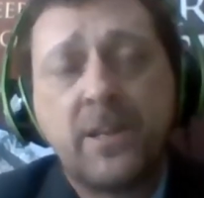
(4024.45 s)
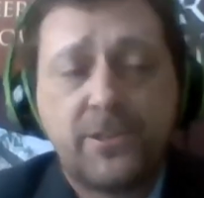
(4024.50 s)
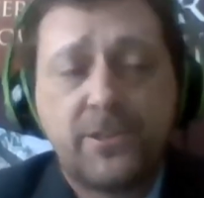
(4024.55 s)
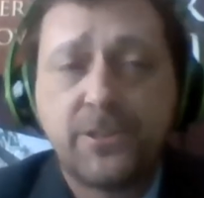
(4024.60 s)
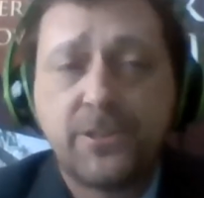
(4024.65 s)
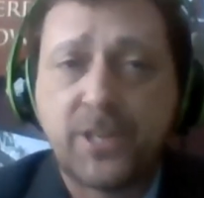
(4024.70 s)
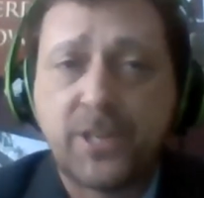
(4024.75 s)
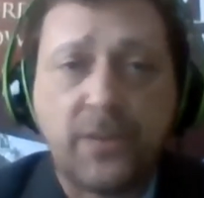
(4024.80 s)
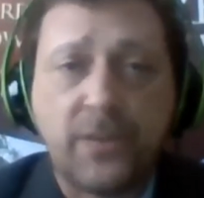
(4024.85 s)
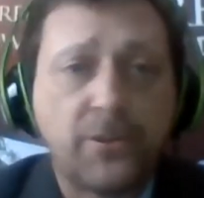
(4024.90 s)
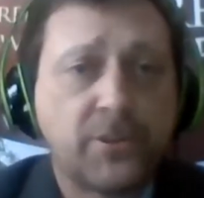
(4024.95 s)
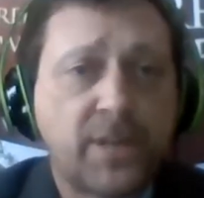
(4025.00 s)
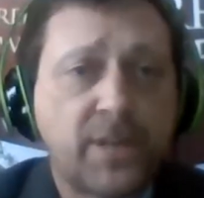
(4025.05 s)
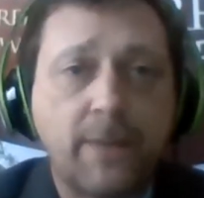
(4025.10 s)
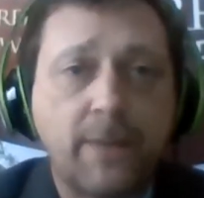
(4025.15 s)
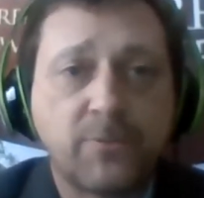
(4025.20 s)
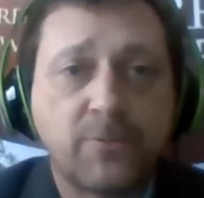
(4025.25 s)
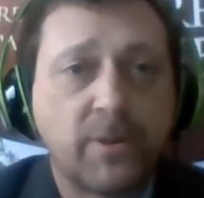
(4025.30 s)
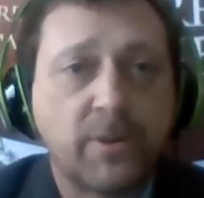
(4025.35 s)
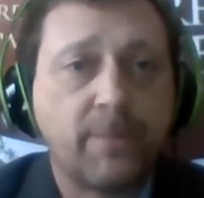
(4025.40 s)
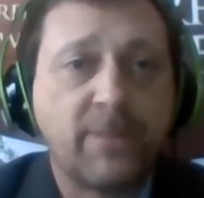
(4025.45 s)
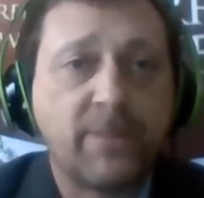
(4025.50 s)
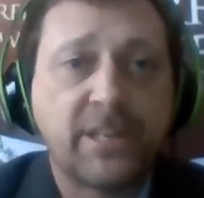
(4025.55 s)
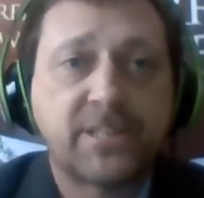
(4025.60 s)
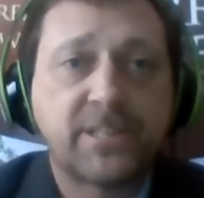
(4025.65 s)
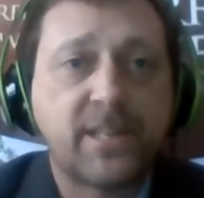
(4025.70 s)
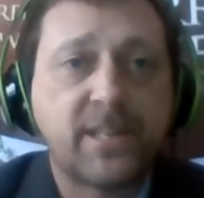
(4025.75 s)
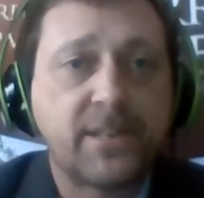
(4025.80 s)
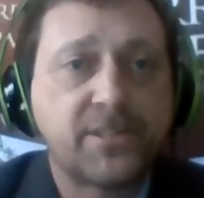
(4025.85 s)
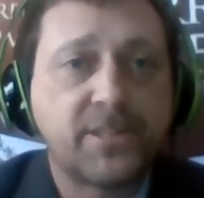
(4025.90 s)
There's other times where it
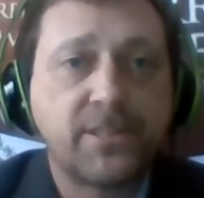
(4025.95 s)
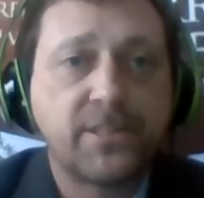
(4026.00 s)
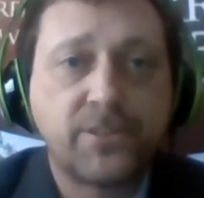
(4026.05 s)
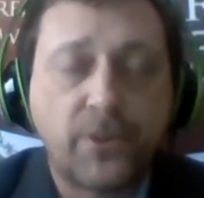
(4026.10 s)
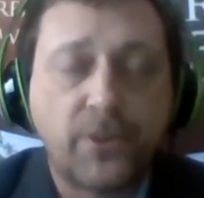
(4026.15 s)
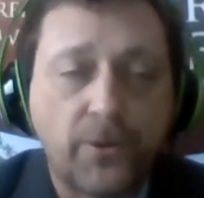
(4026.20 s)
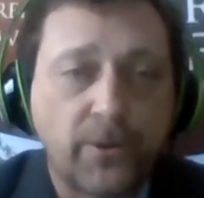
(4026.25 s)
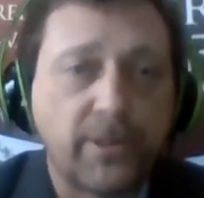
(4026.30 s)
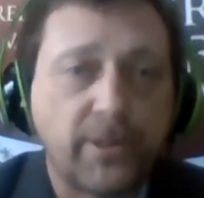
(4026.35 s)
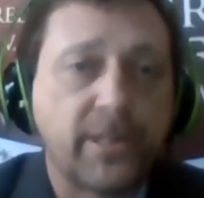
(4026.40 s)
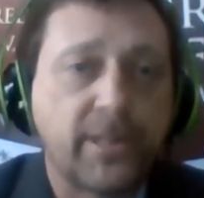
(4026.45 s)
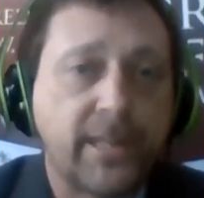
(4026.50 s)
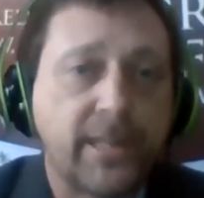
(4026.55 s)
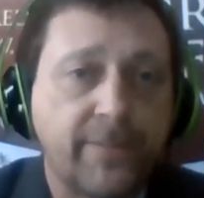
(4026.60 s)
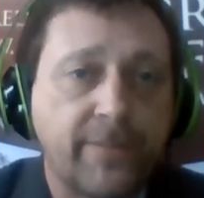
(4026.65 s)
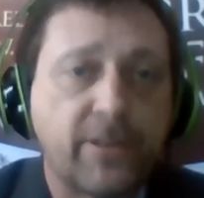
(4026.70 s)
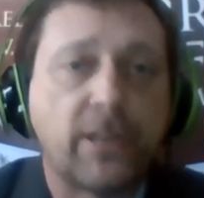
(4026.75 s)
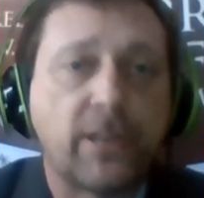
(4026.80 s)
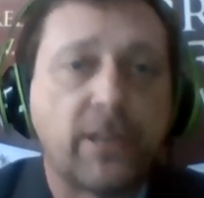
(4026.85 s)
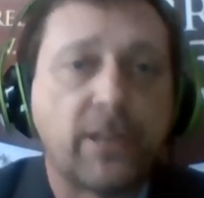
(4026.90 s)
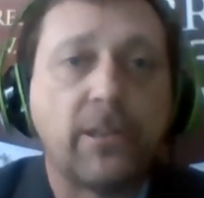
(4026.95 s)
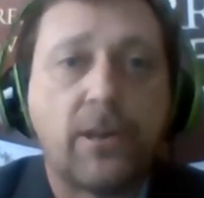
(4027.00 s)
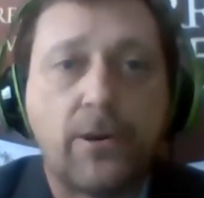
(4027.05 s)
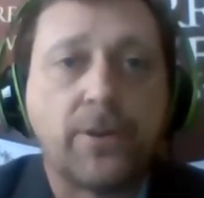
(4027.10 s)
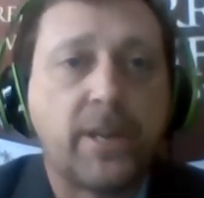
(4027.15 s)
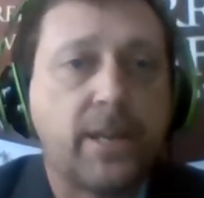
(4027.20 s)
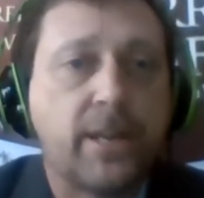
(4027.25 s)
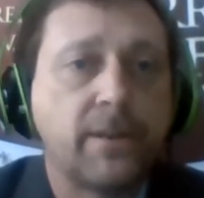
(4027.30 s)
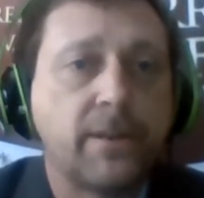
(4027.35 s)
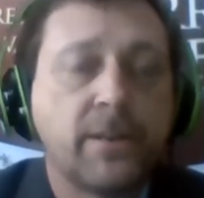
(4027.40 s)
makes sense to totally leave it
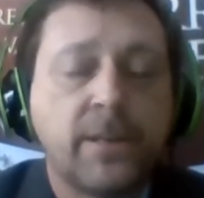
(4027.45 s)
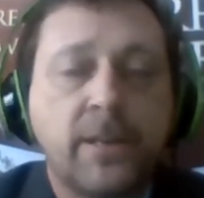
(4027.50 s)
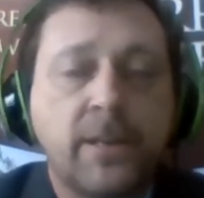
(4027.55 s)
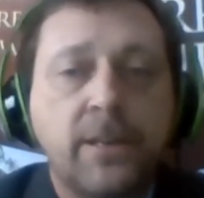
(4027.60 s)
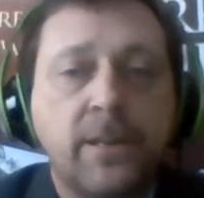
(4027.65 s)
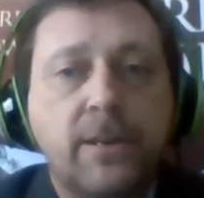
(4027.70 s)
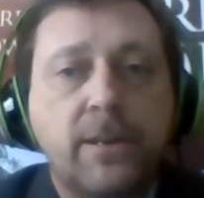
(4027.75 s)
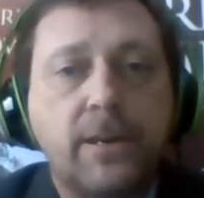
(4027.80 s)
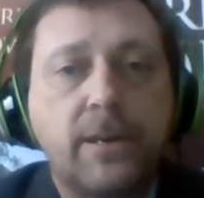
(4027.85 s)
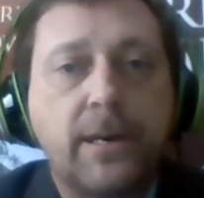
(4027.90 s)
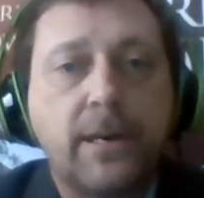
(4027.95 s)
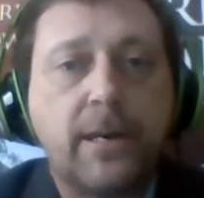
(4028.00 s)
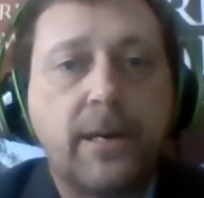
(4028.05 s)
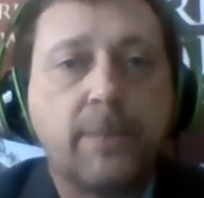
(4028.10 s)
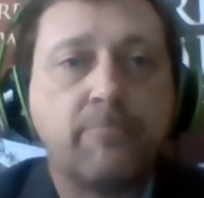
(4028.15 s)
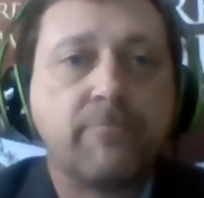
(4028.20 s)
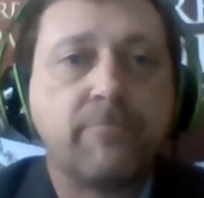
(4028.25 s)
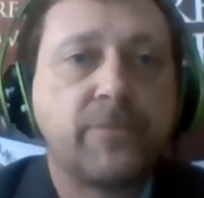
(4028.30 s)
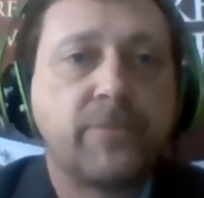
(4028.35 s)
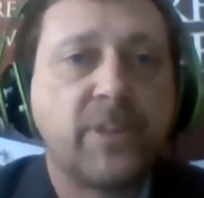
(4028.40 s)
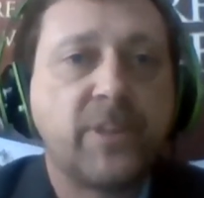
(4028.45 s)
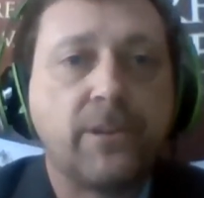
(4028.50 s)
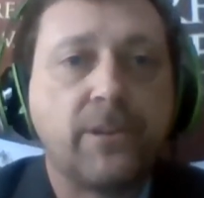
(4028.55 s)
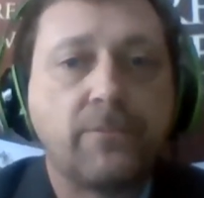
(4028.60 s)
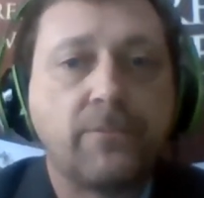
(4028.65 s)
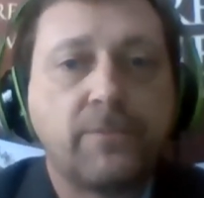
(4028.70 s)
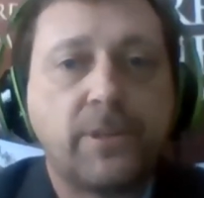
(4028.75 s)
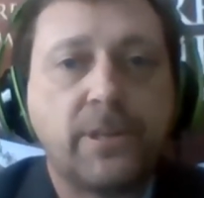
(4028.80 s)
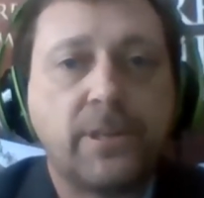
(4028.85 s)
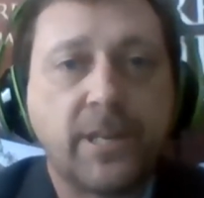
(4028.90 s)
alone. And um, you
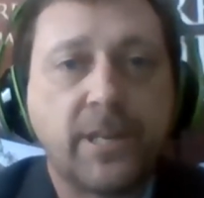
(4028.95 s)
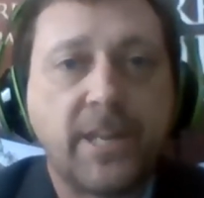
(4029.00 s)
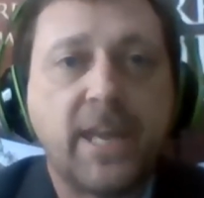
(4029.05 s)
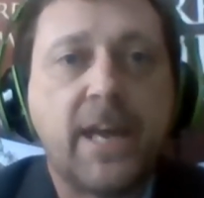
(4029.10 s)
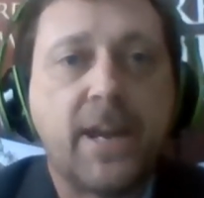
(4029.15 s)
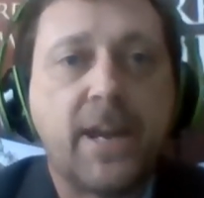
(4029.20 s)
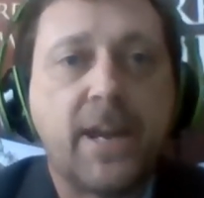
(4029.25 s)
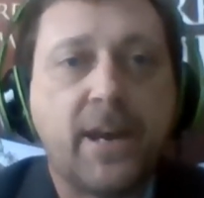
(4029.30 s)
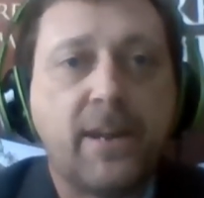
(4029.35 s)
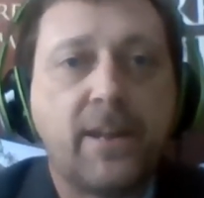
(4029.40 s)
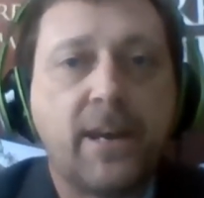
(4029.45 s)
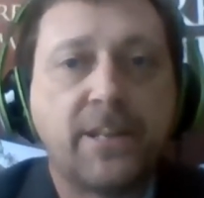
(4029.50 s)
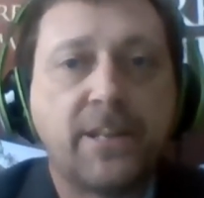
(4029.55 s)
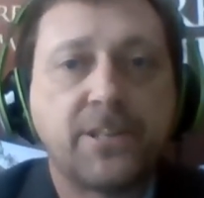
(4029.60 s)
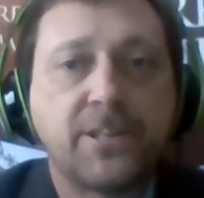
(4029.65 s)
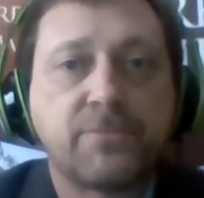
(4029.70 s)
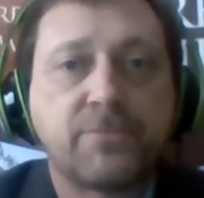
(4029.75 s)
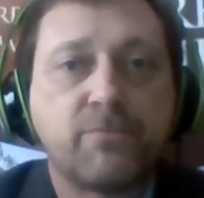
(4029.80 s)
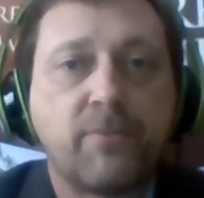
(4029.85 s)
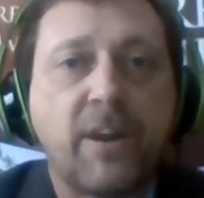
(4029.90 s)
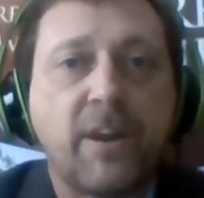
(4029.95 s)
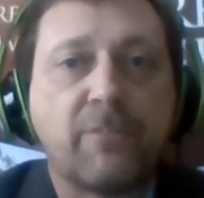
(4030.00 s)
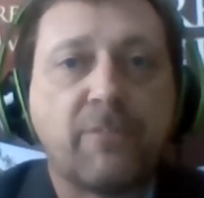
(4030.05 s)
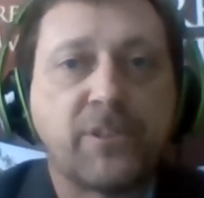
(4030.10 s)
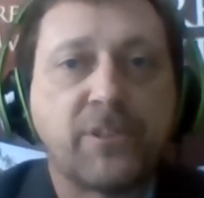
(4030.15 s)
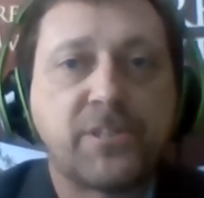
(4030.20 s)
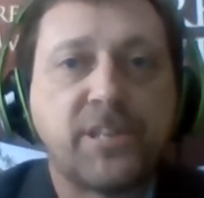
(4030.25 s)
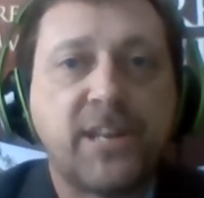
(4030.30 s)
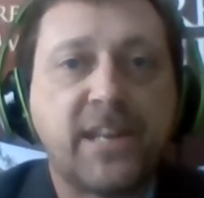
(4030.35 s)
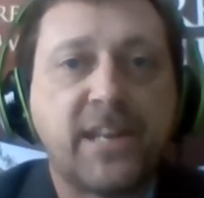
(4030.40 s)
know, again, I, I just
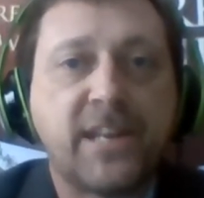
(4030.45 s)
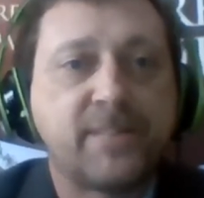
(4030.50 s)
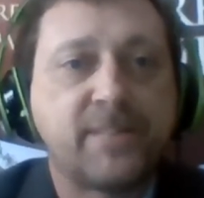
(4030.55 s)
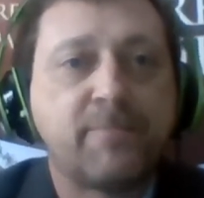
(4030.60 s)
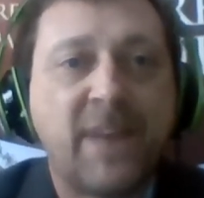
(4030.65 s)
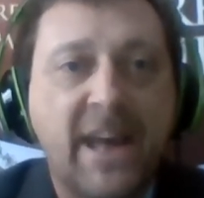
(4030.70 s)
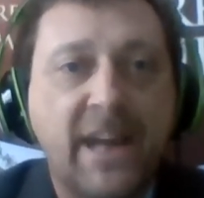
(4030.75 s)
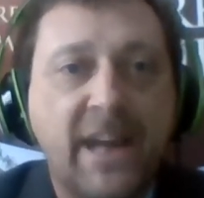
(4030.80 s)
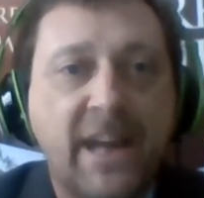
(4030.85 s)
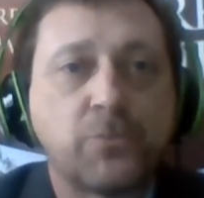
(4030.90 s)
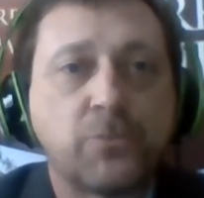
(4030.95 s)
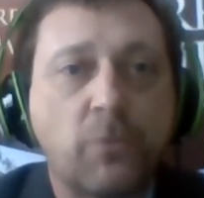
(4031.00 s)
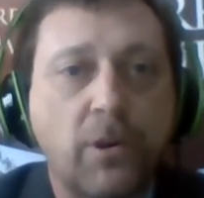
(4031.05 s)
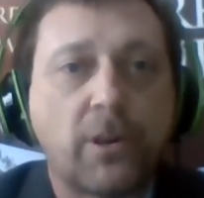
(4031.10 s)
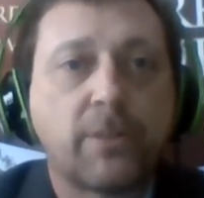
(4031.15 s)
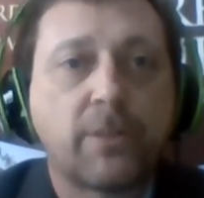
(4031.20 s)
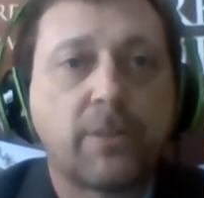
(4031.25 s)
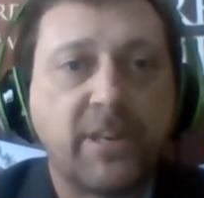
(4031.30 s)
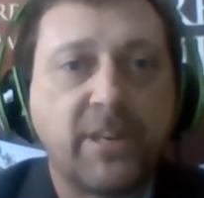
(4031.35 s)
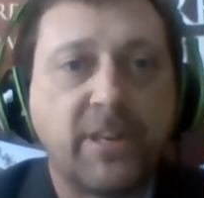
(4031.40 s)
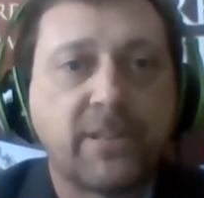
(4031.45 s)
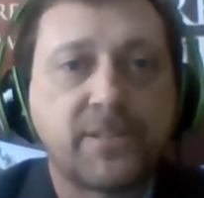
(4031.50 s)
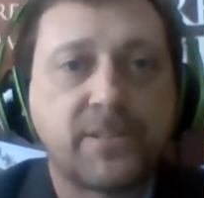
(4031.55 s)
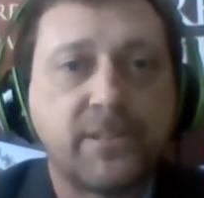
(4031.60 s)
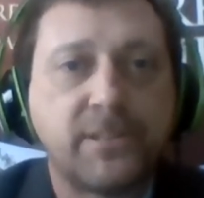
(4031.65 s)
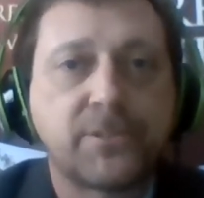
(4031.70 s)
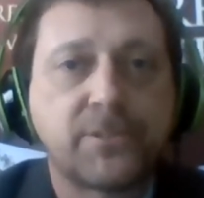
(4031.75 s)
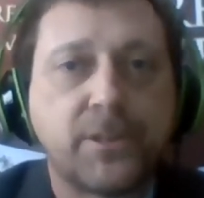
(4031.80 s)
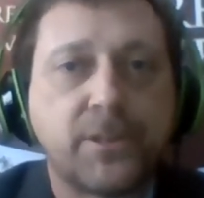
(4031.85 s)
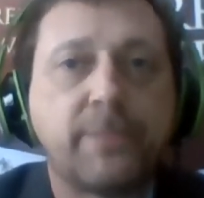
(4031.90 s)
reference it as a patchwork because
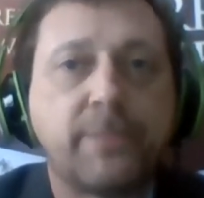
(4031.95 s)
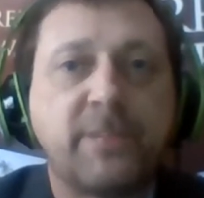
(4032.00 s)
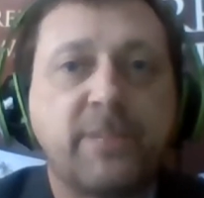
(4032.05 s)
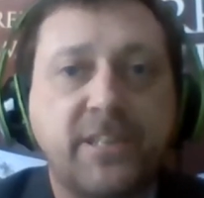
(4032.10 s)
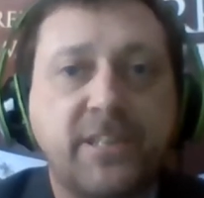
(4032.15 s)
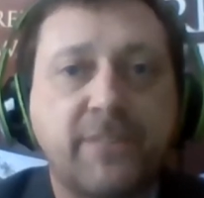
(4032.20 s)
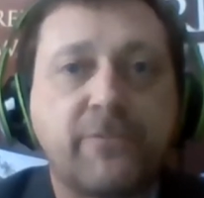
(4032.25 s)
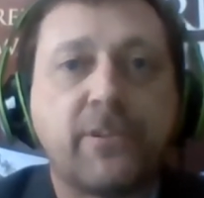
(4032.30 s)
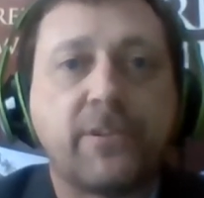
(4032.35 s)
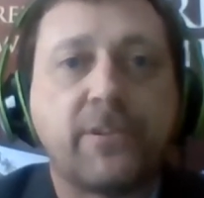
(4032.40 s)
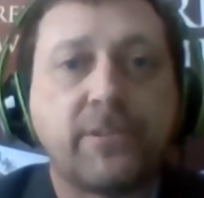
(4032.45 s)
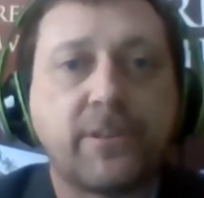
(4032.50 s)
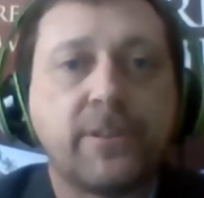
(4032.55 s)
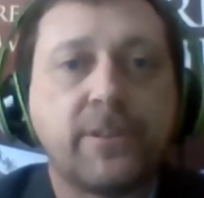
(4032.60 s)
there's going to be different